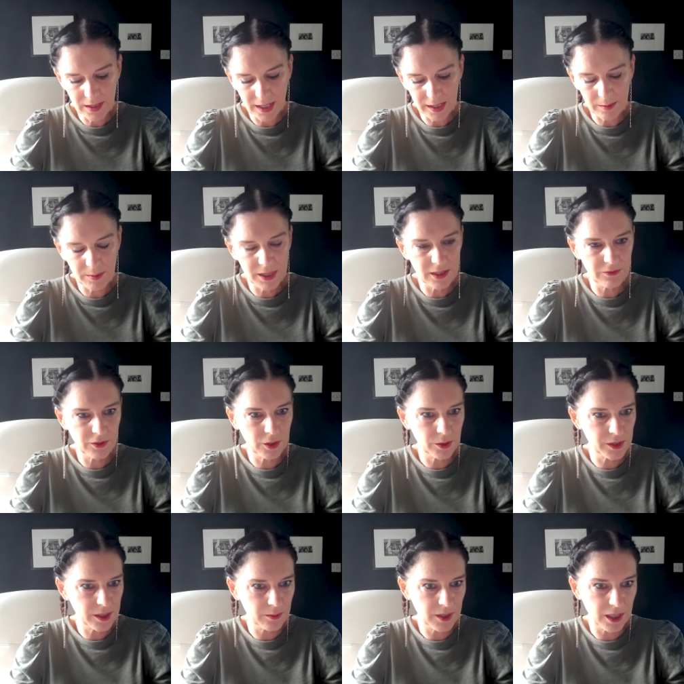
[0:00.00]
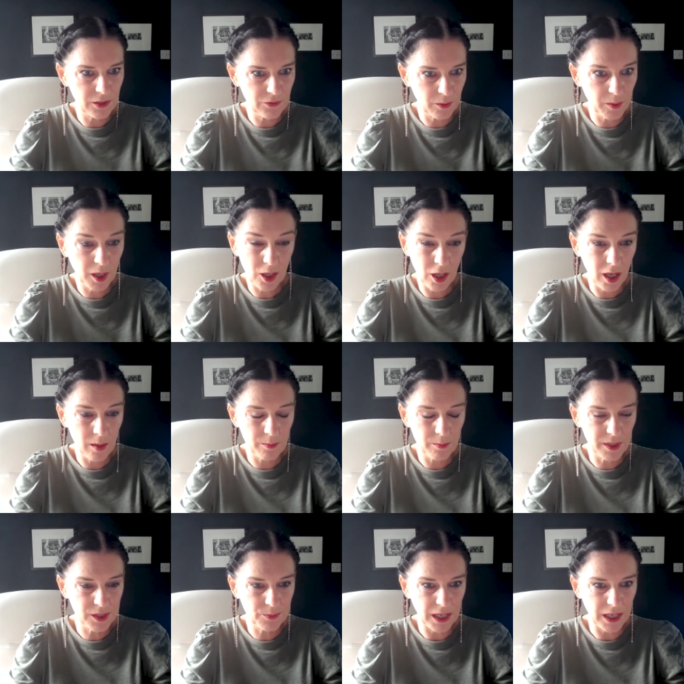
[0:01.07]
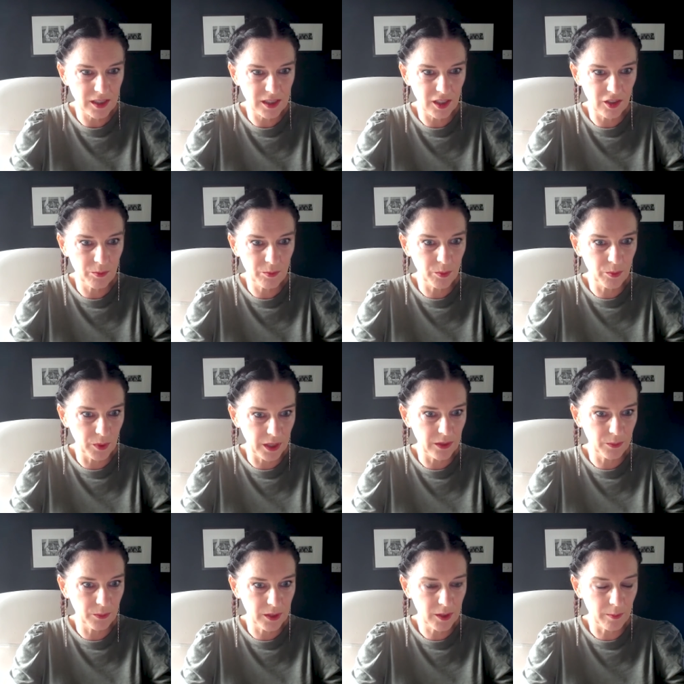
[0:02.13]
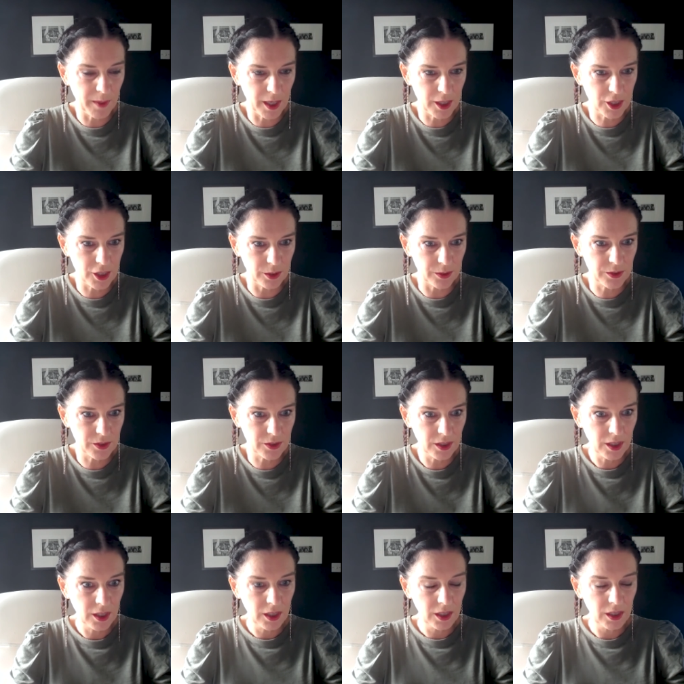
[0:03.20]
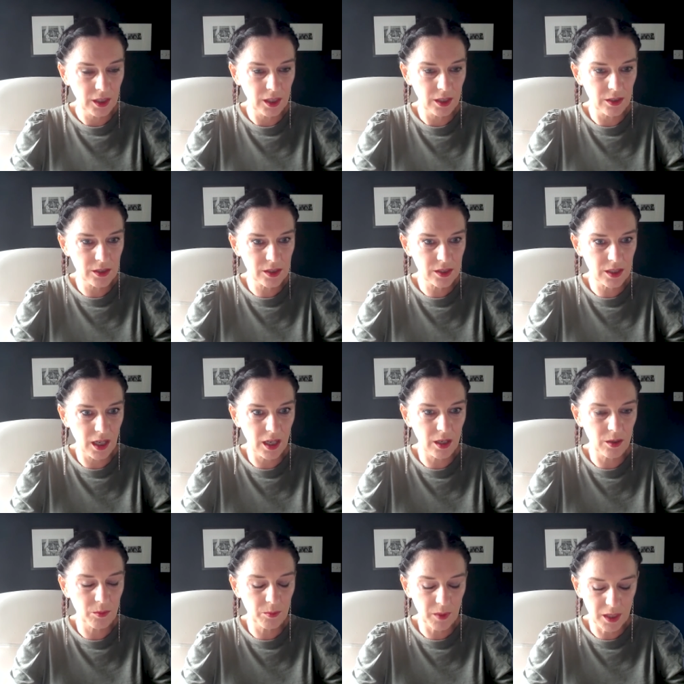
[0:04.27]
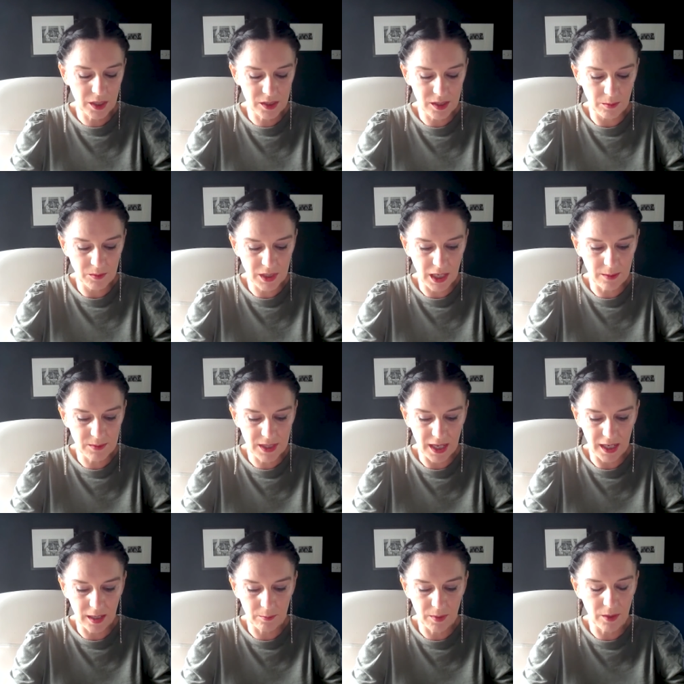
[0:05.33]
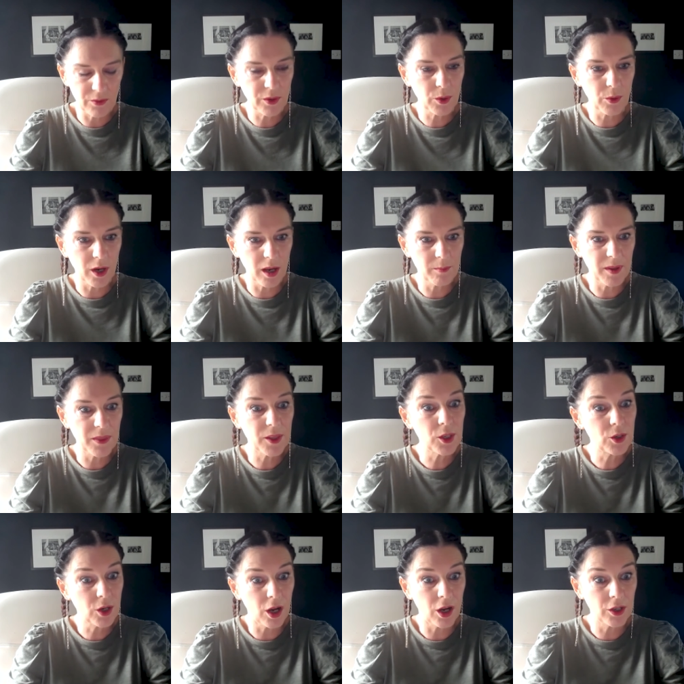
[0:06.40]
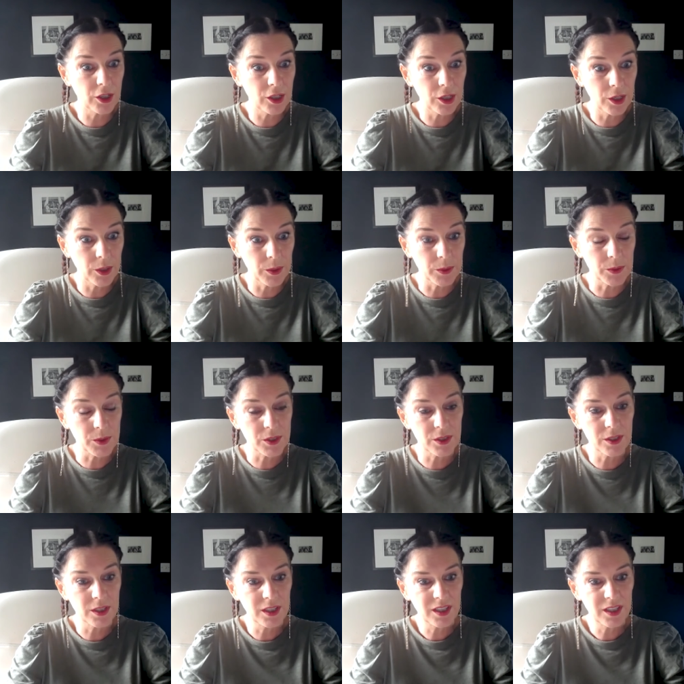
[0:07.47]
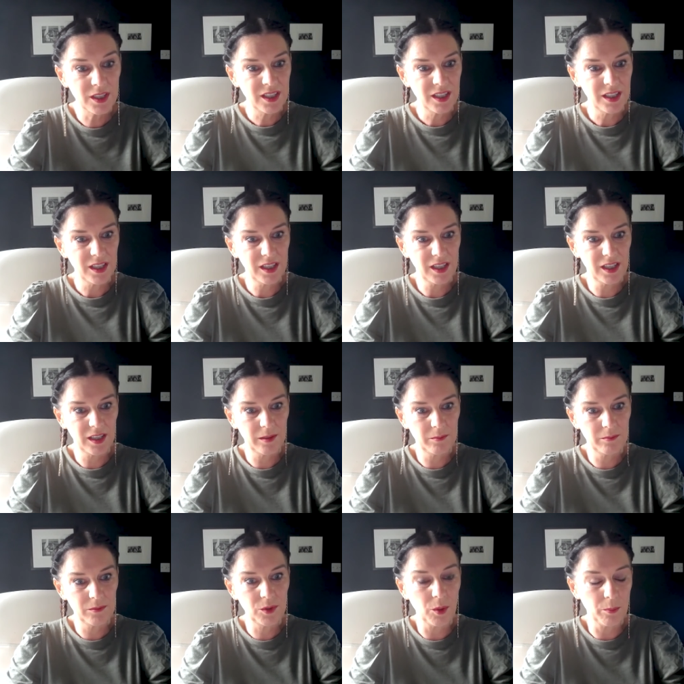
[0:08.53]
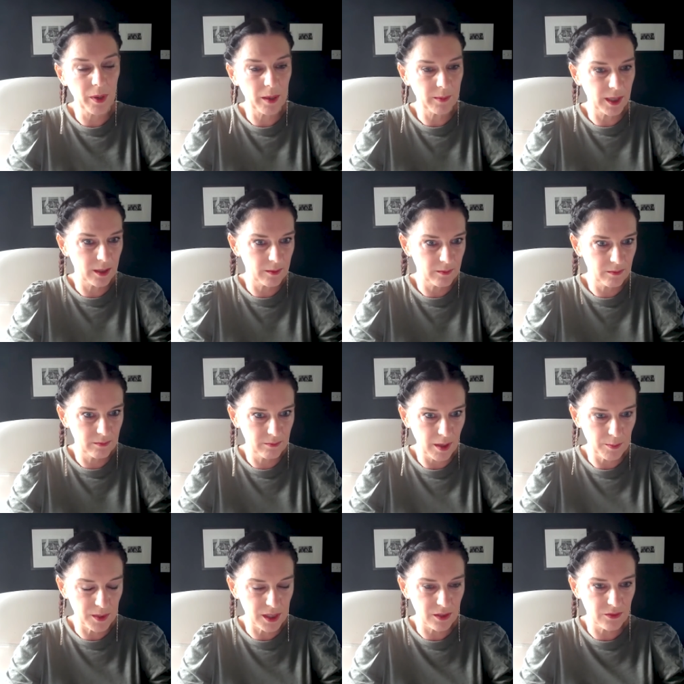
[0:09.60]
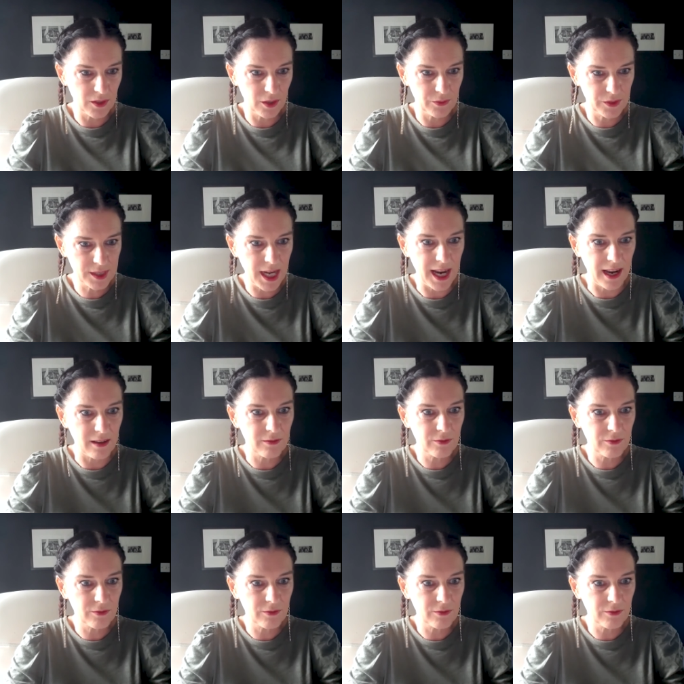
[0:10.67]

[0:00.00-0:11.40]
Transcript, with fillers: that can be difficult sometimes from a client perspective with with commercials, you know. So because sometimes there can be a requirement that you can't use um, non permanent members of, of staff